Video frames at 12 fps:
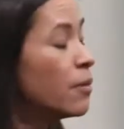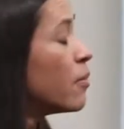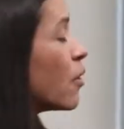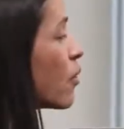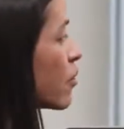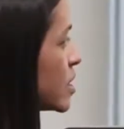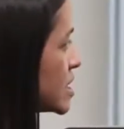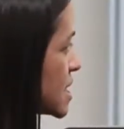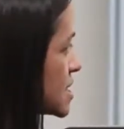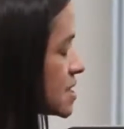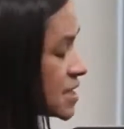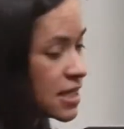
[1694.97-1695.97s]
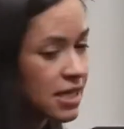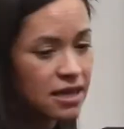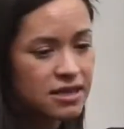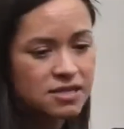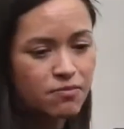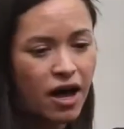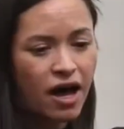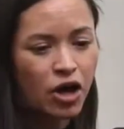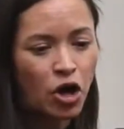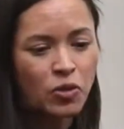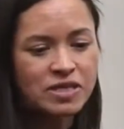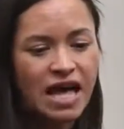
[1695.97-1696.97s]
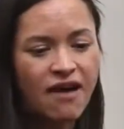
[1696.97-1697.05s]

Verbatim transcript: But what we did see in this model was